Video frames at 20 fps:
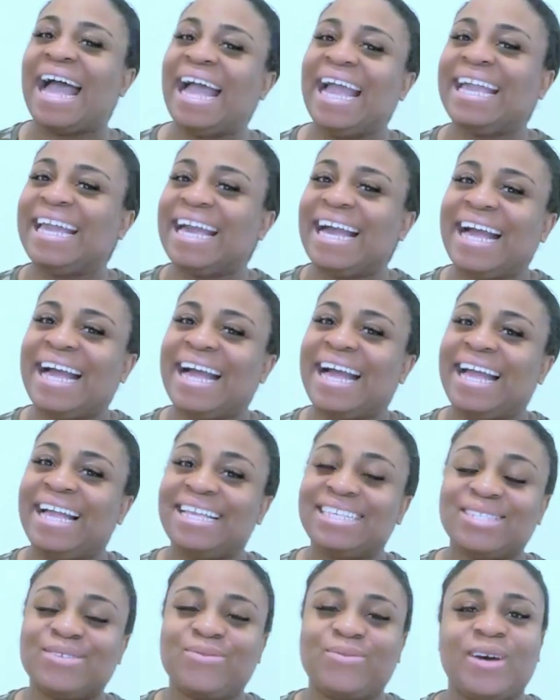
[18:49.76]
Hi
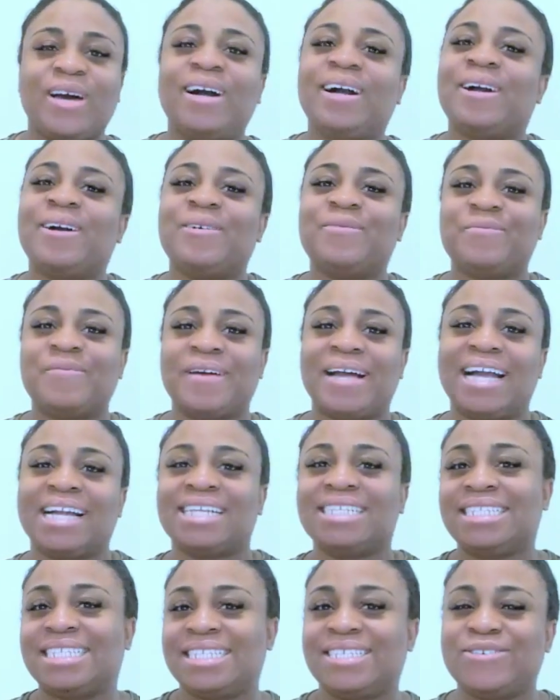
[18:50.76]
guys, welcome back
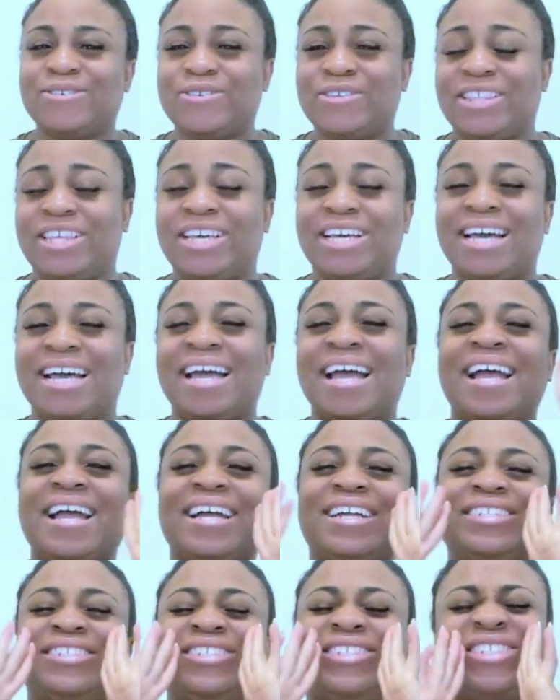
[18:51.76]
to the
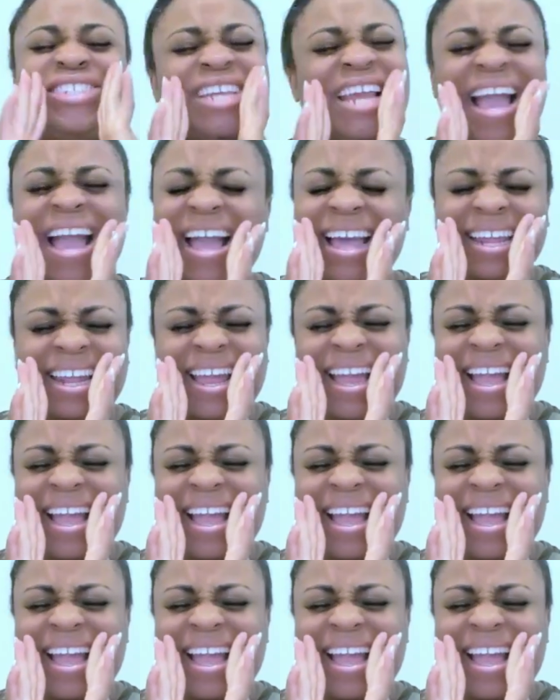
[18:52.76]
channel.